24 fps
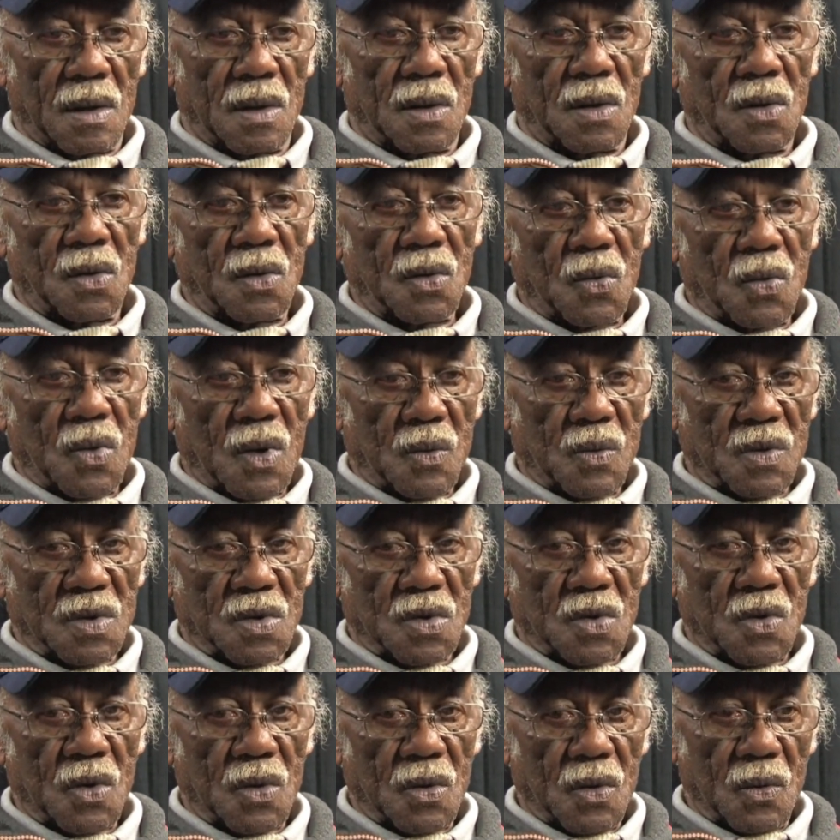knew what was
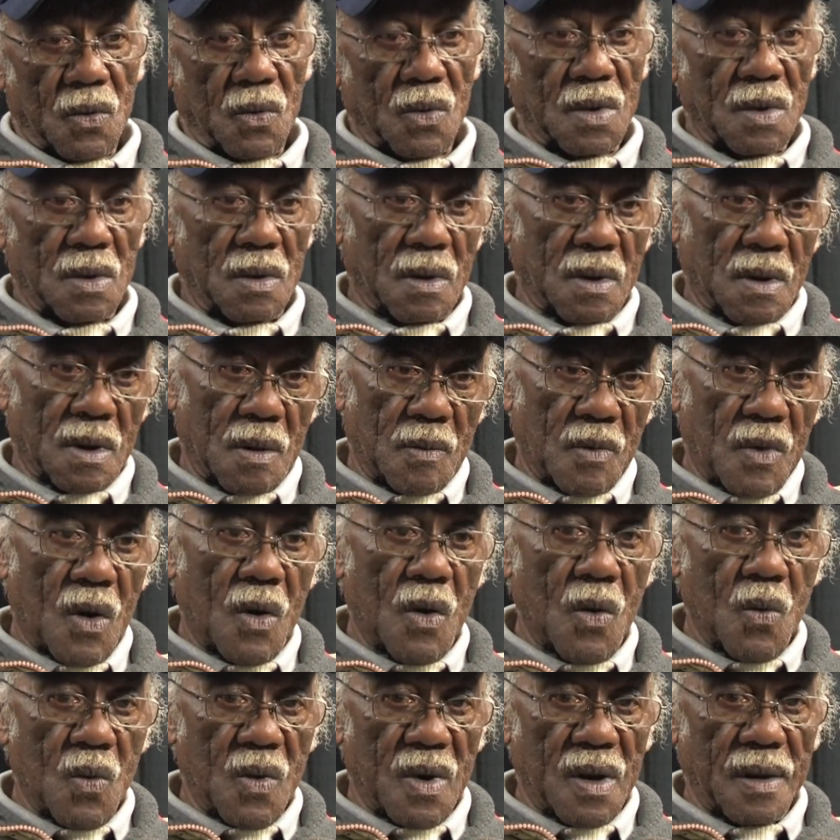going on, what you come
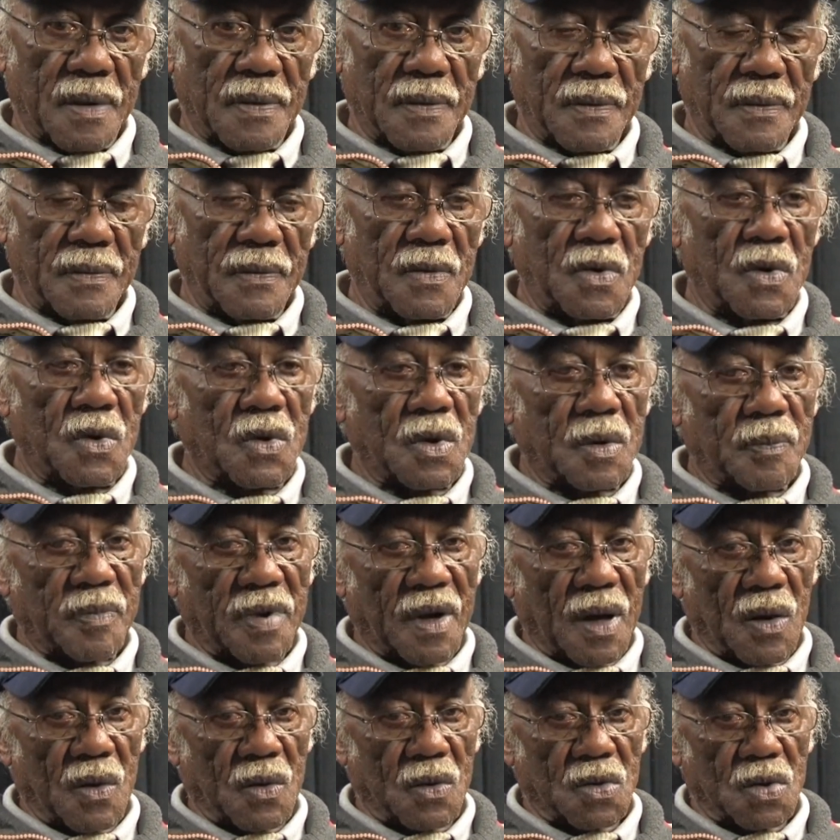home with, who it
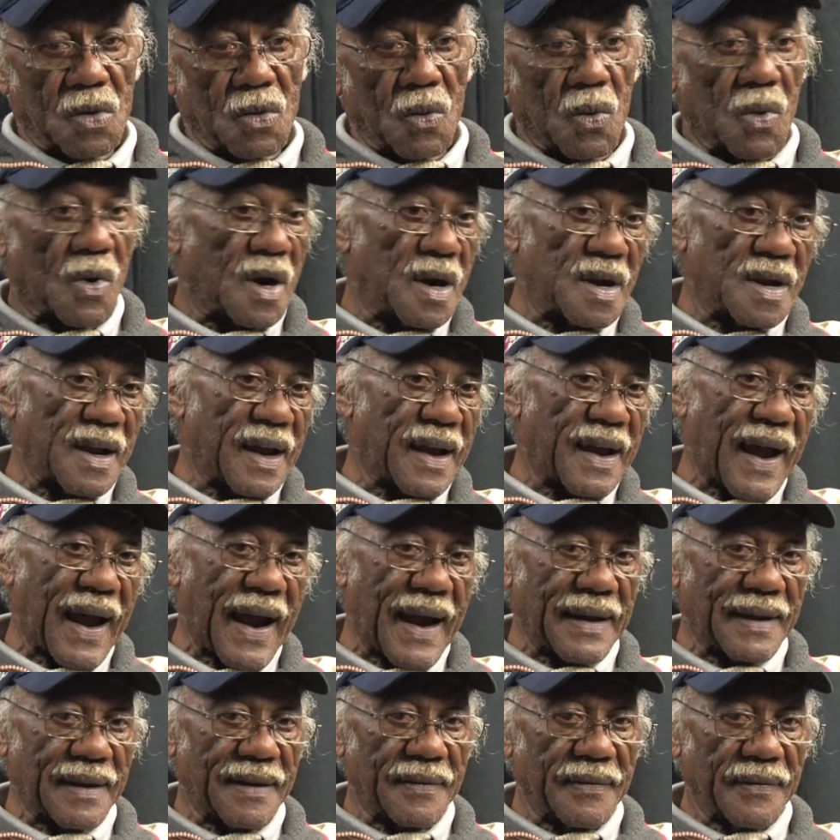belonged to, where you
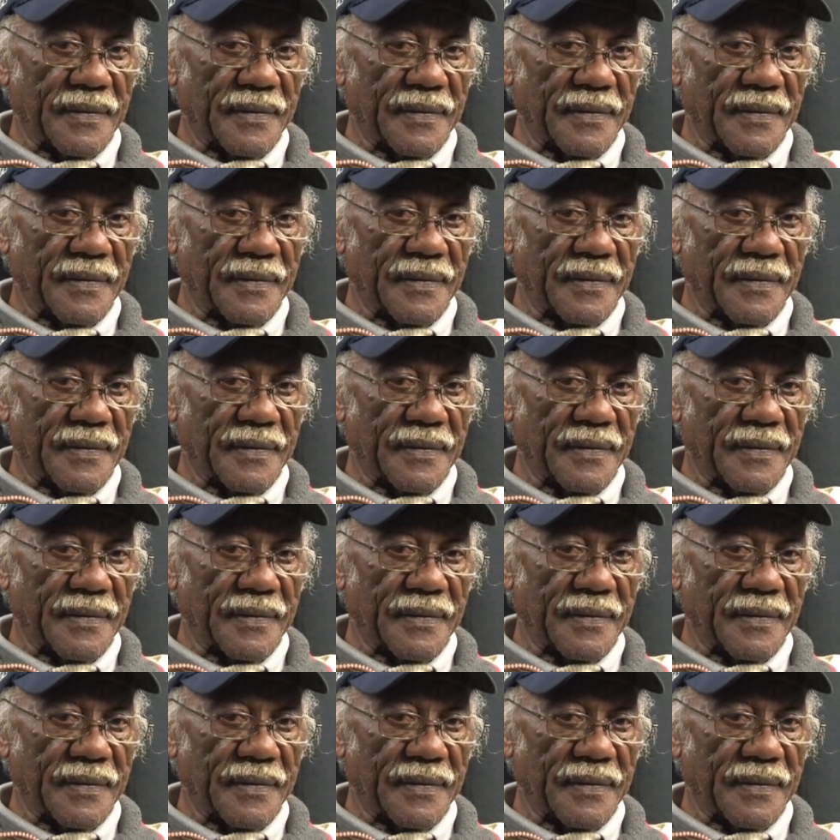got it.